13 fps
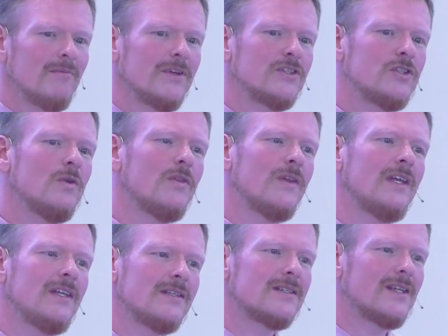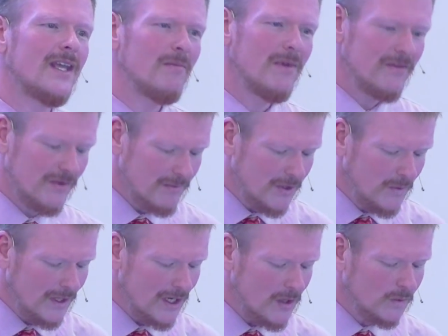But 2 things keep me from
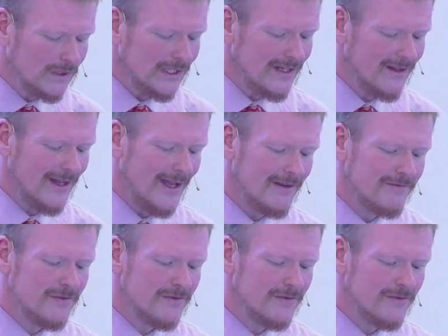doing only that.